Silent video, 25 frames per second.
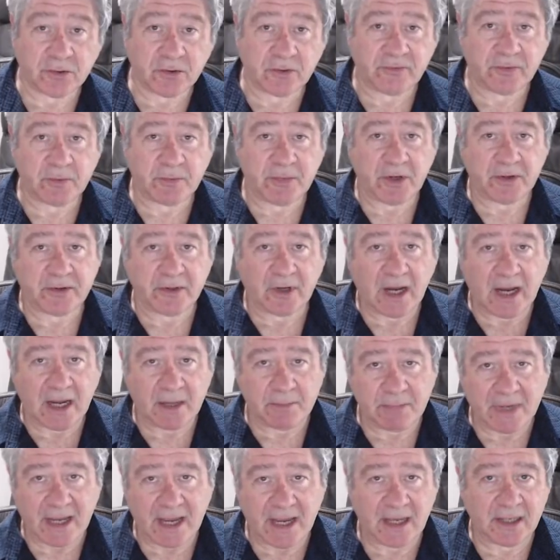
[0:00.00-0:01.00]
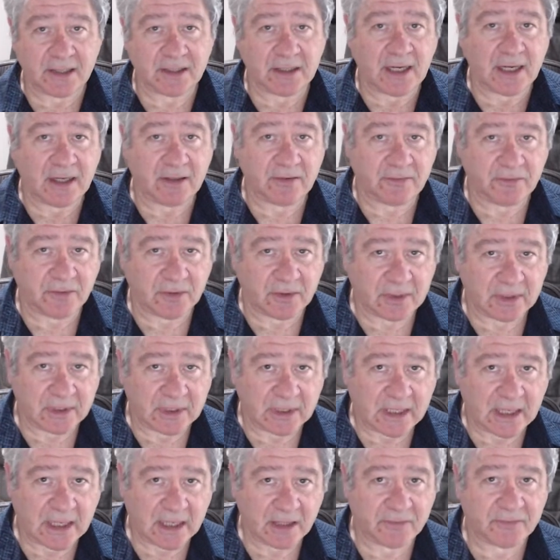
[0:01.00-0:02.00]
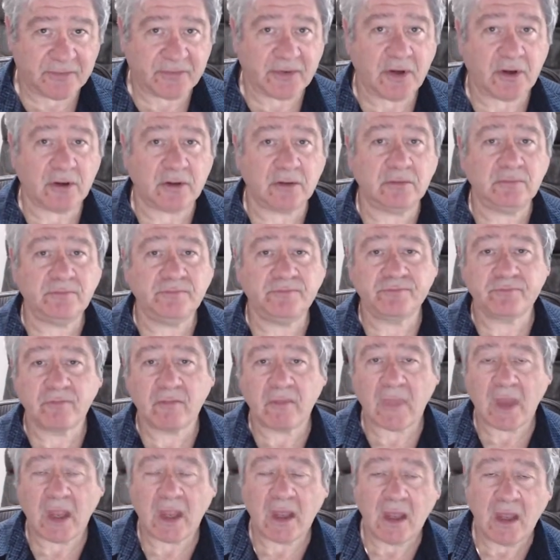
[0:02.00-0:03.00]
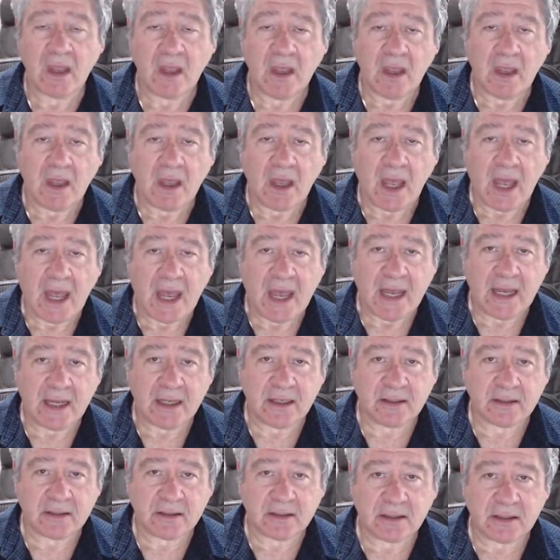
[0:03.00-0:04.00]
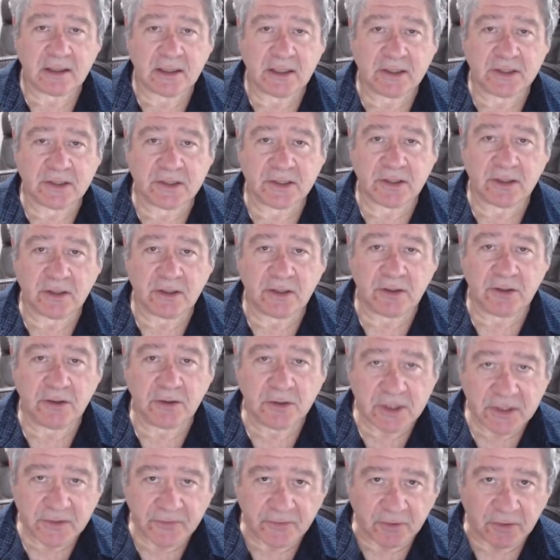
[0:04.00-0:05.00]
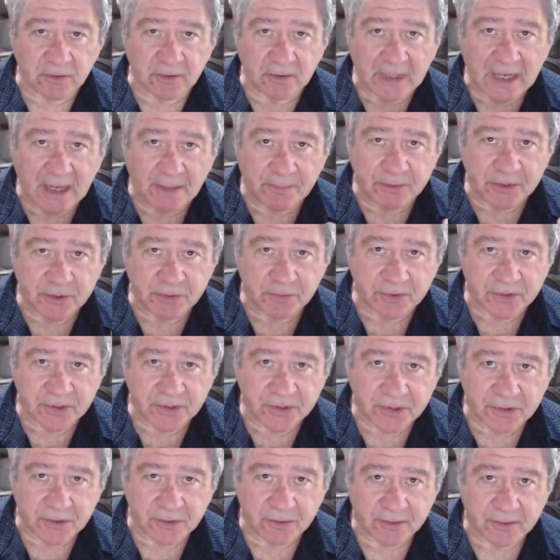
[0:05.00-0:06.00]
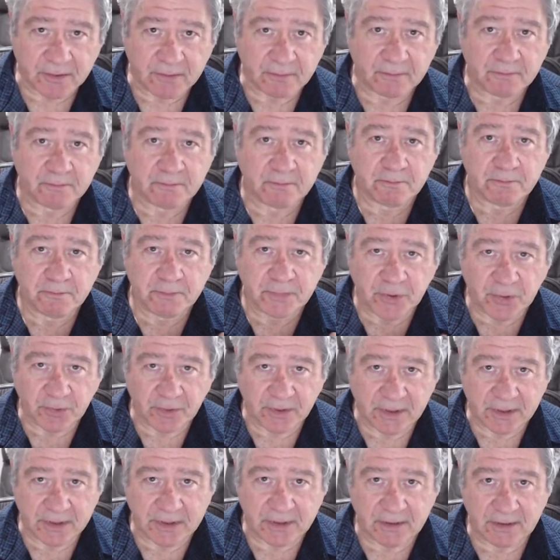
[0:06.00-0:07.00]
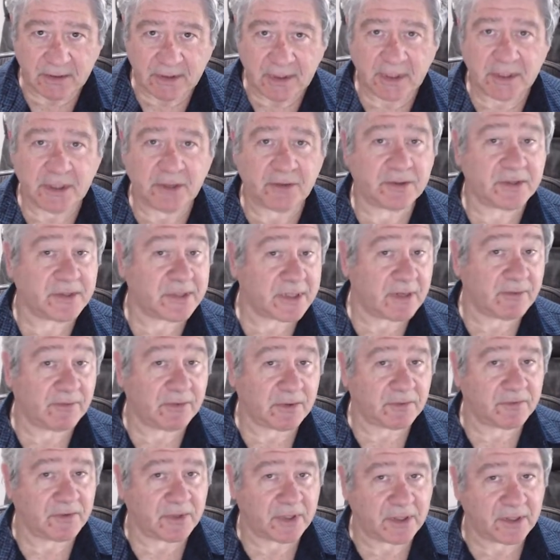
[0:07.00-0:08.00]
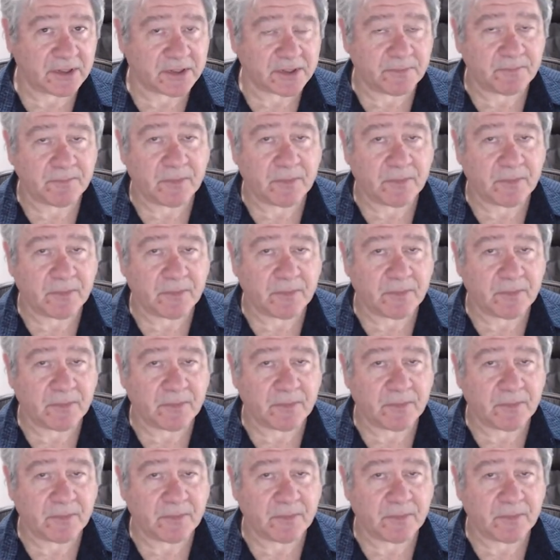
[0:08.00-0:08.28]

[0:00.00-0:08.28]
for both iPad and for iPhone. And it's useful up to a certain point. And there are several of these